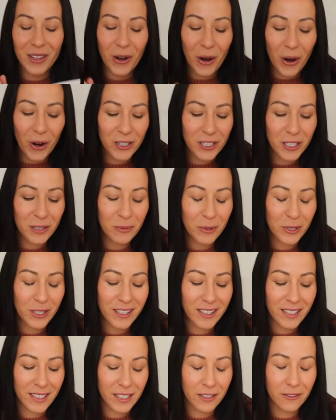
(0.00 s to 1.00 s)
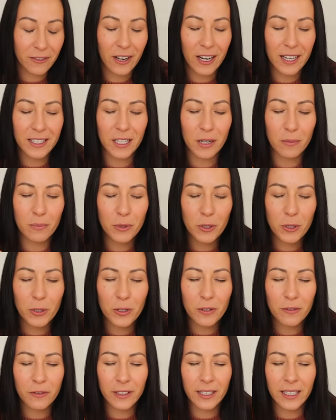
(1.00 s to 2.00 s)
The octopus signifies a
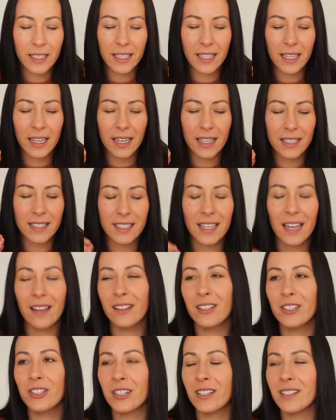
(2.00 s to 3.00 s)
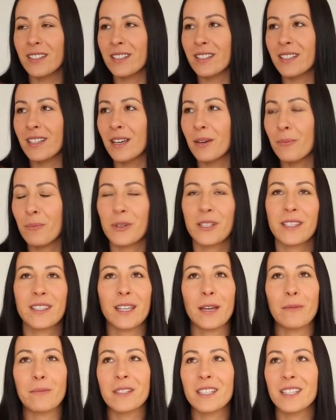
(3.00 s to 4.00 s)
beautifully intelligent,
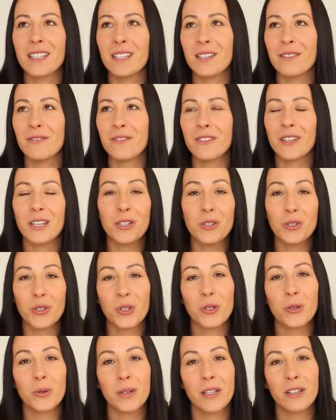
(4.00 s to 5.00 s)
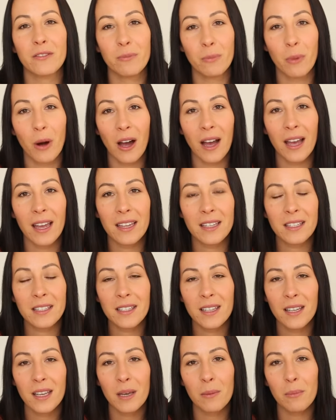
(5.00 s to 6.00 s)
perceptive, intuitive mind,
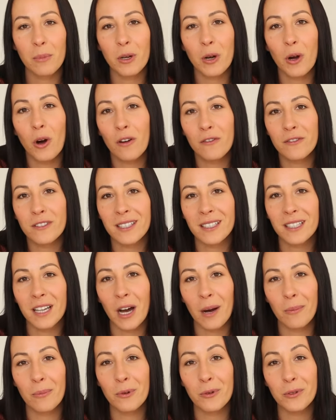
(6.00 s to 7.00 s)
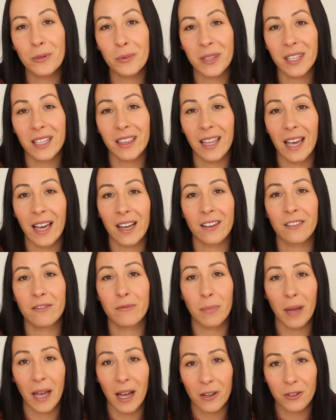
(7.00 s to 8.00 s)
but often coupled with the lack
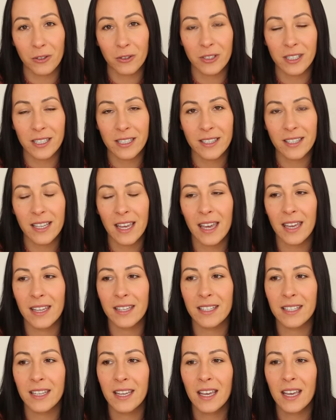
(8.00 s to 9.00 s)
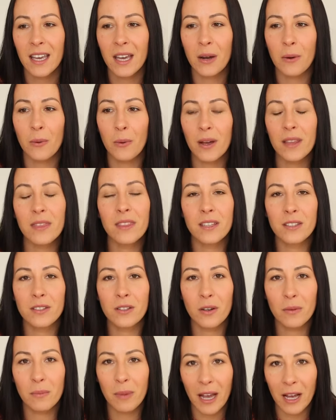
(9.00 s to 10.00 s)
of boundaries. And when there's
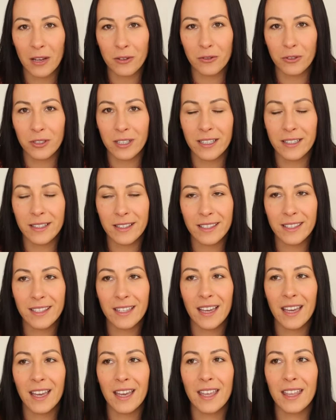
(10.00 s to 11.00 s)
no boundaries,